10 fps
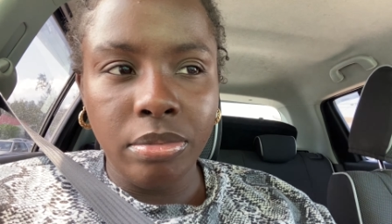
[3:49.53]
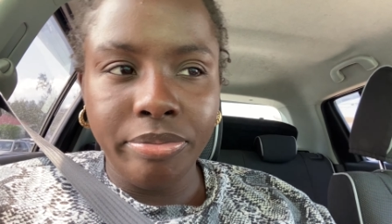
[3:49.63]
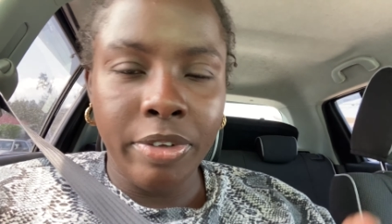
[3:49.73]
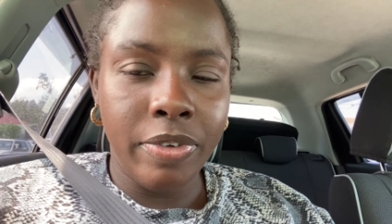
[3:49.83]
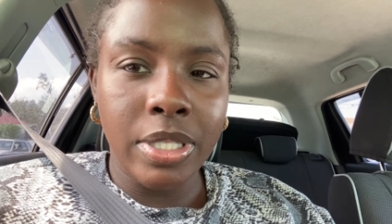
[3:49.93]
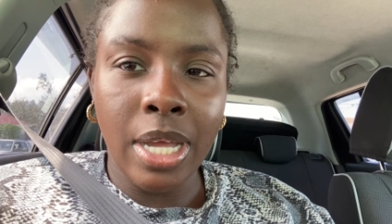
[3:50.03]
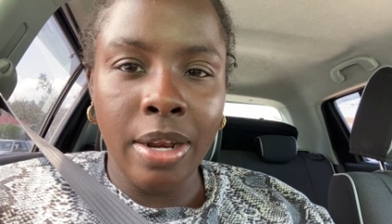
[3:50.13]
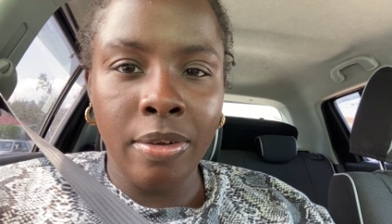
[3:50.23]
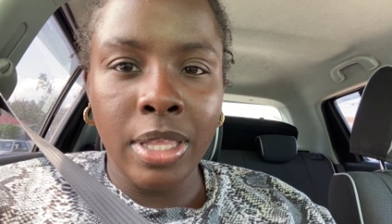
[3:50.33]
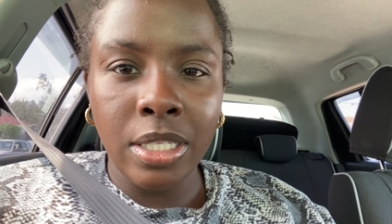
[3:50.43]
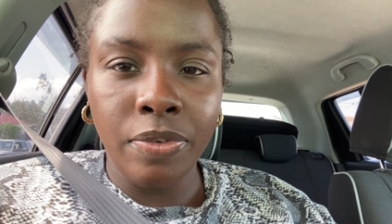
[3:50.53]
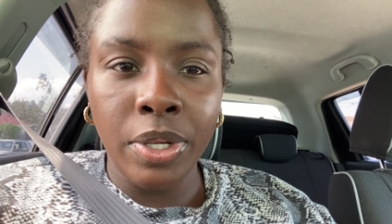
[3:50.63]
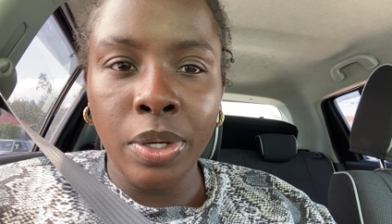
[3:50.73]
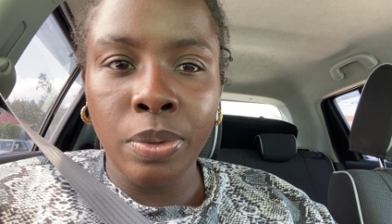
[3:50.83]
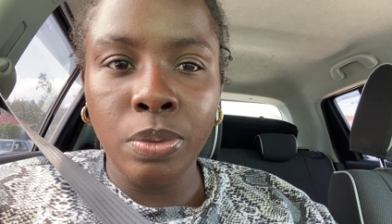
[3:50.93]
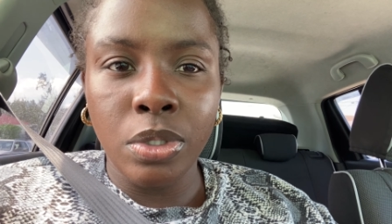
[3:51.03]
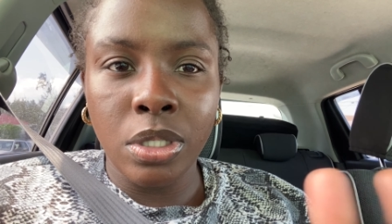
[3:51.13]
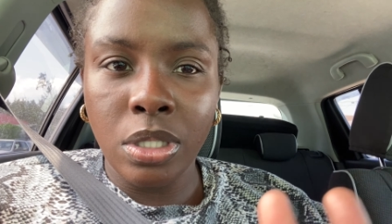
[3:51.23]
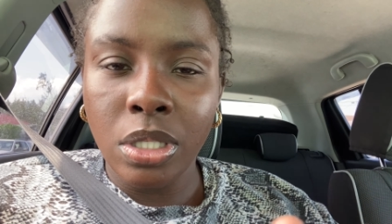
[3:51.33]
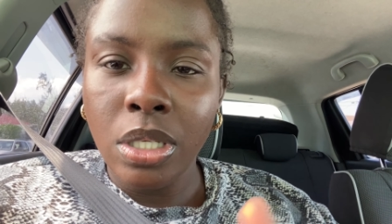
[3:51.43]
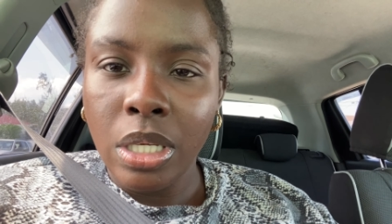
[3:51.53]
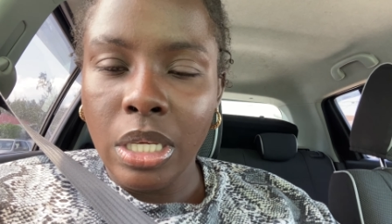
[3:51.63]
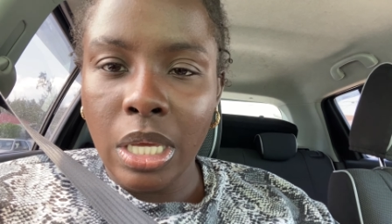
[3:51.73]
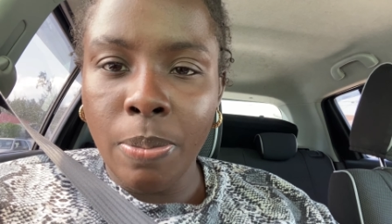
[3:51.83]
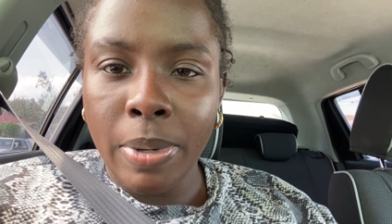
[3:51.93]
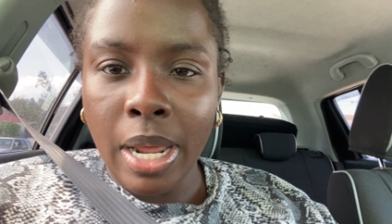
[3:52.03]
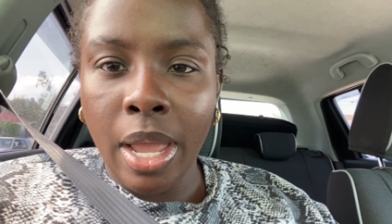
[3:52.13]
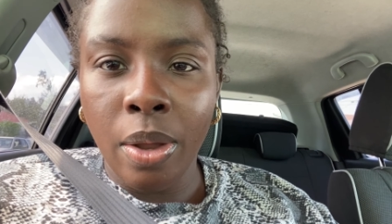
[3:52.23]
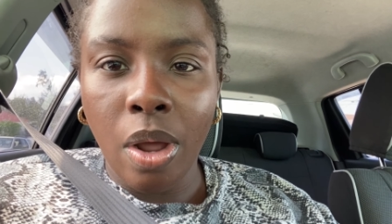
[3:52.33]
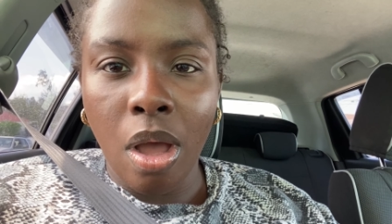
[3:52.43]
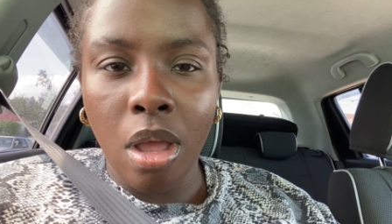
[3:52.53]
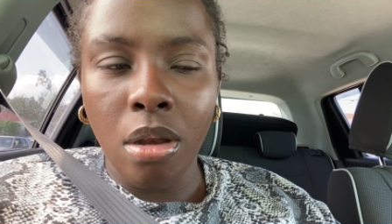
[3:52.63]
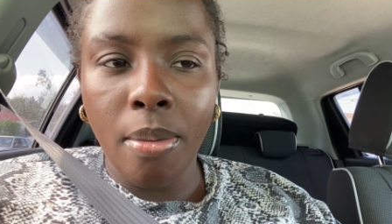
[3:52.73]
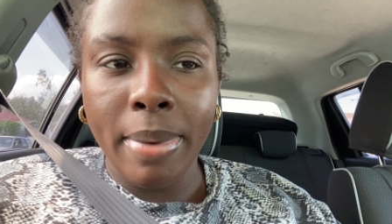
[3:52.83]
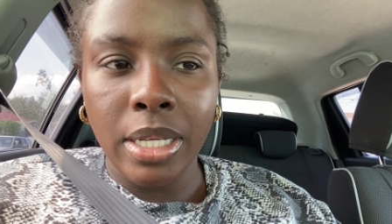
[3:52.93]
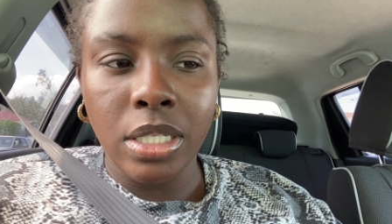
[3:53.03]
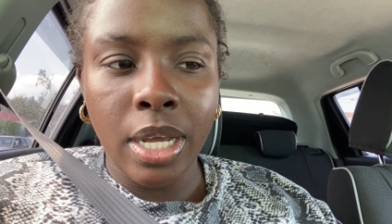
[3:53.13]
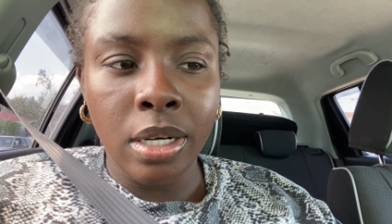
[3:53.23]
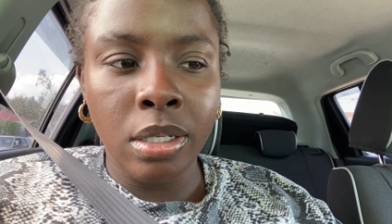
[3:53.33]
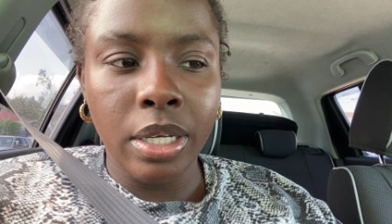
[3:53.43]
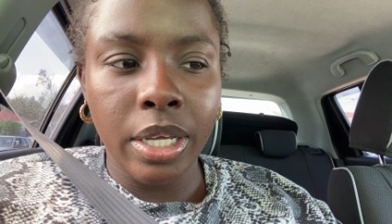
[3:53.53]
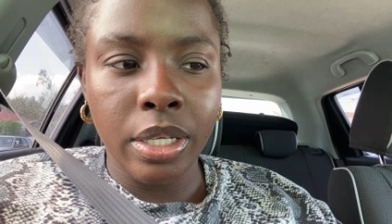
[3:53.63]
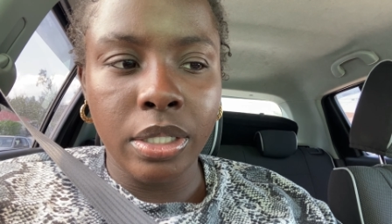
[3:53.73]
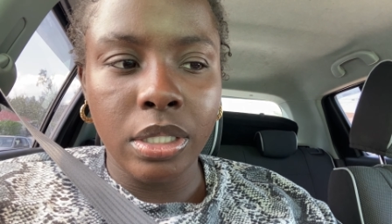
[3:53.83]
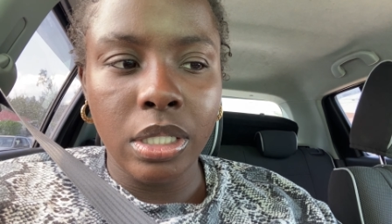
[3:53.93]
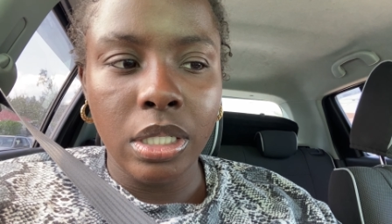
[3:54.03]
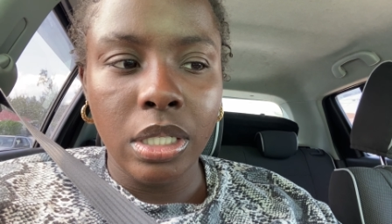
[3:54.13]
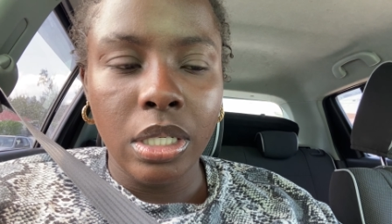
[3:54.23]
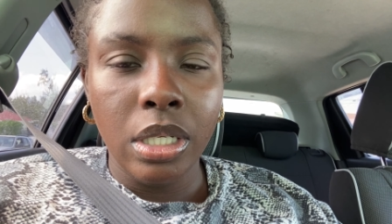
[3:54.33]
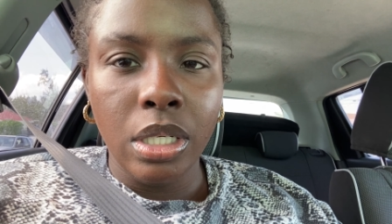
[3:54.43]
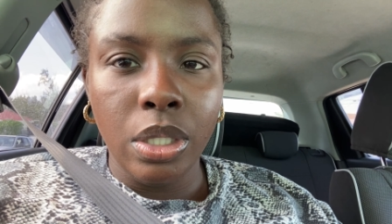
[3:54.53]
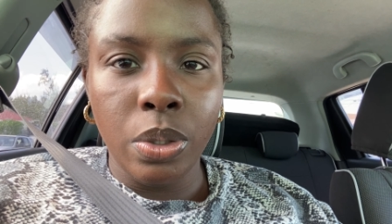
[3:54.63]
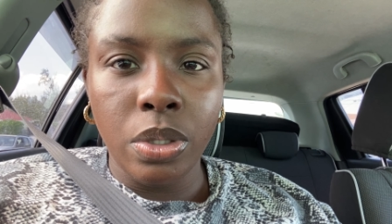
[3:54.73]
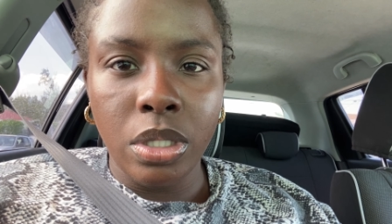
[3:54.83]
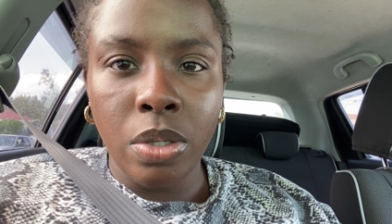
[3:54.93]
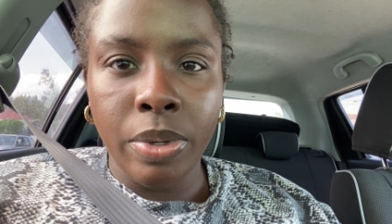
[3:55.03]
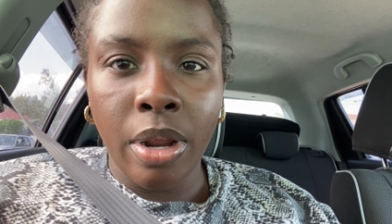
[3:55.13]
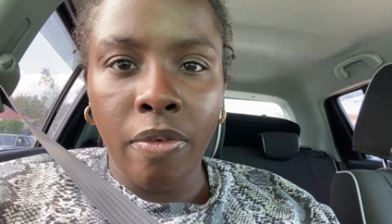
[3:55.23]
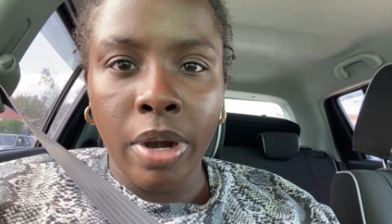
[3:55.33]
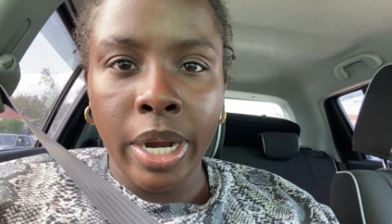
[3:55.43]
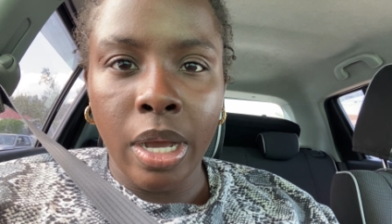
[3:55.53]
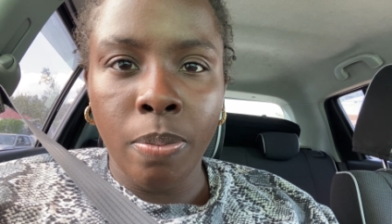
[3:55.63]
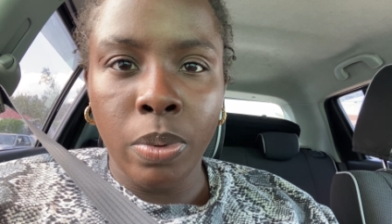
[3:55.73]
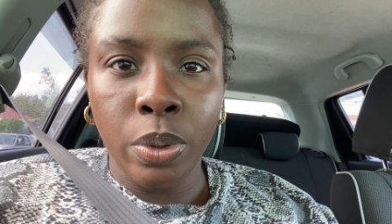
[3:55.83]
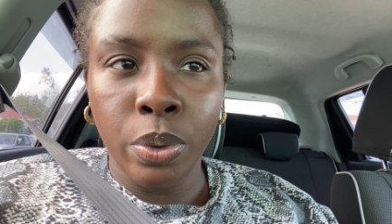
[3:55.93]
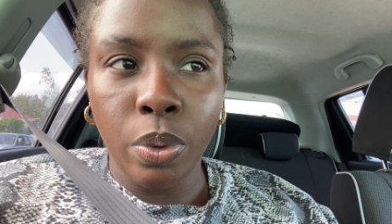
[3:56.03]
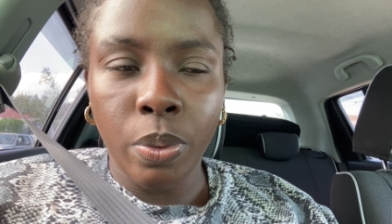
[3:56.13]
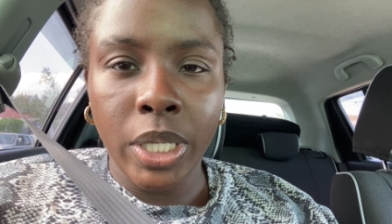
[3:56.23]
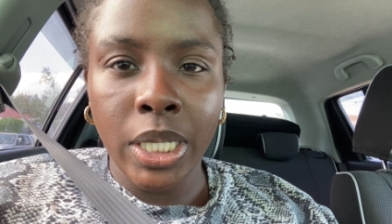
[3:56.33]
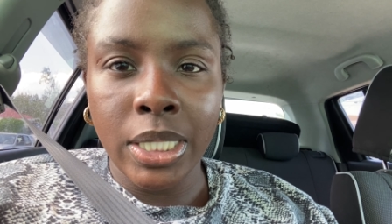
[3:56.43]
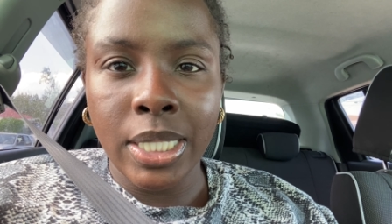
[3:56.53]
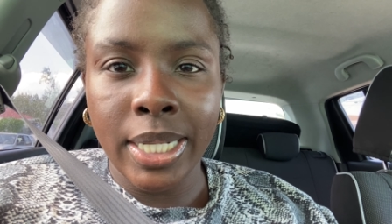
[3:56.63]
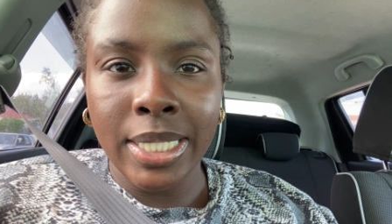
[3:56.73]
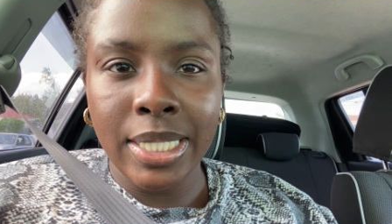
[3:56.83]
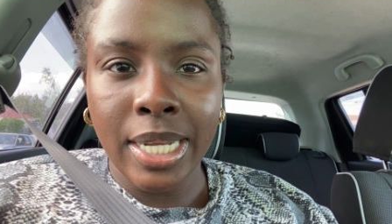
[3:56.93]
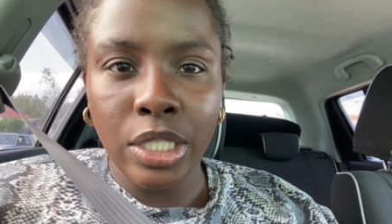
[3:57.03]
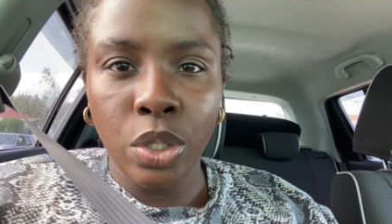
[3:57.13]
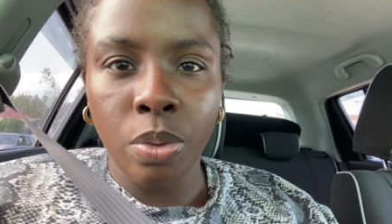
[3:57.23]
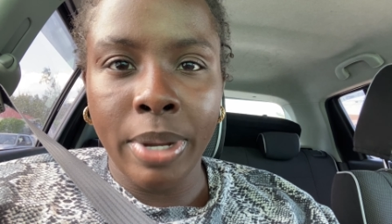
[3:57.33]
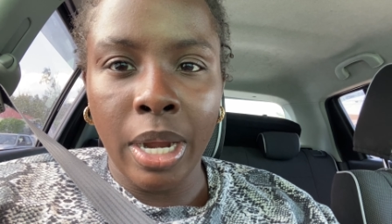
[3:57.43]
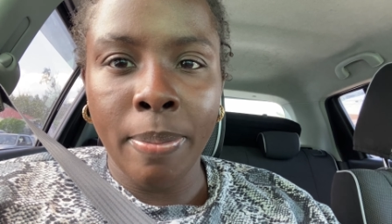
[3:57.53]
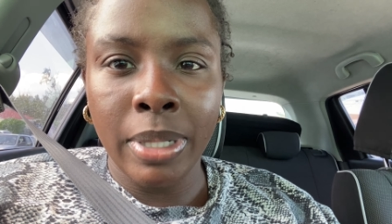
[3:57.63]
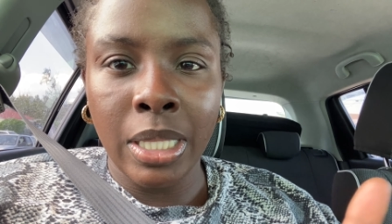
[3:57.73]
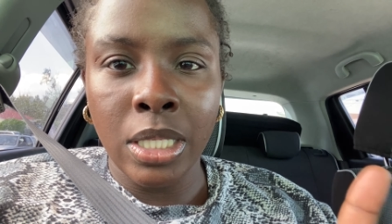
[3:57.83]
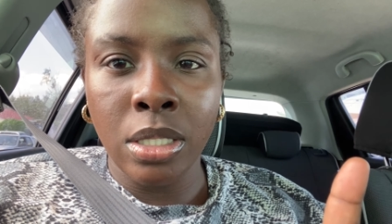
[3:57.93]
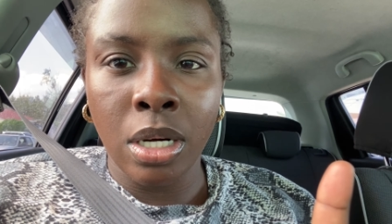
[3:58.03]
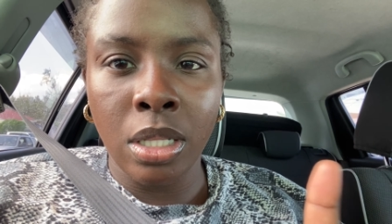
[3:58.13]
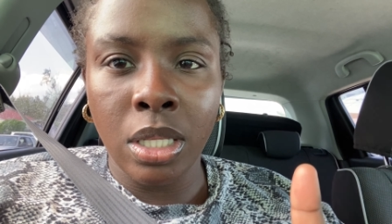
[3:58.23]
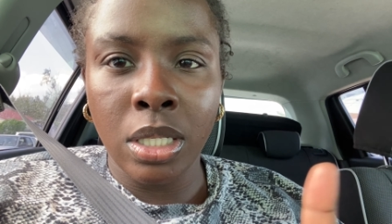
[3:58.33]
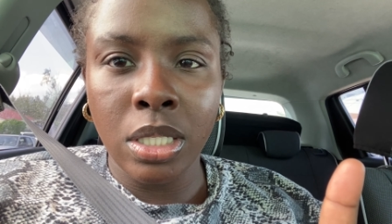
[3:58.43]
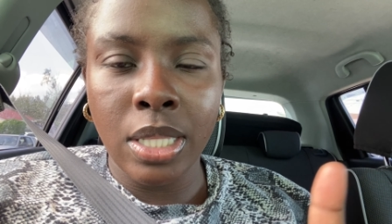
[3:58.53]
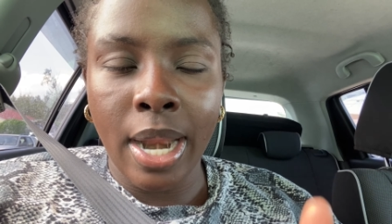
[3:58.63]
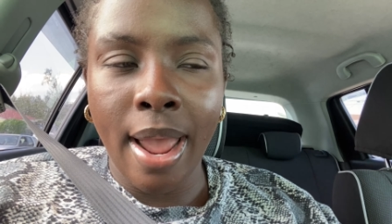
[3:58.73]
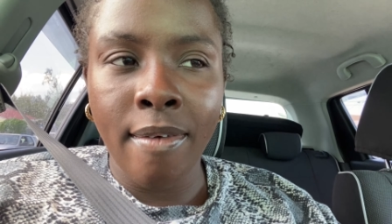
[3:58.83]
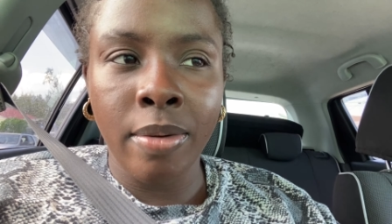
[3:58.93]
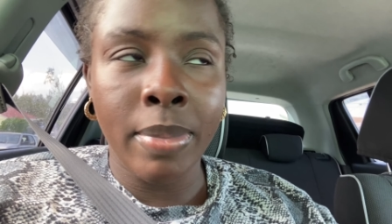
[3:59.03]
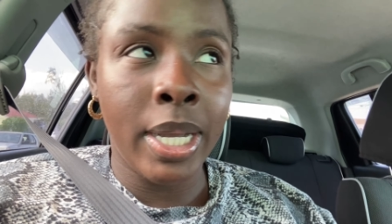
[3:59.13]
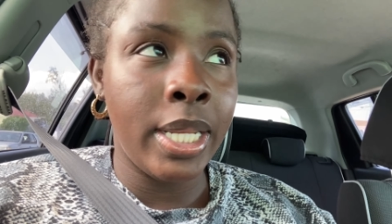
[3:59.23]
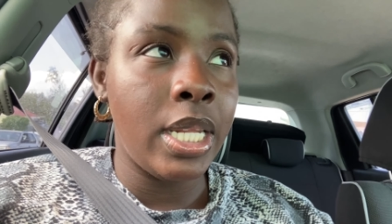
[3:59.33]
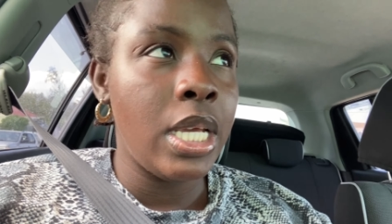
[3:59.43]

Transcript: If it's not in this video, just keep an eye out on my channel and you'll see whenever I upload what it is I decide to do with my hair. But these are the looks that I have in mind.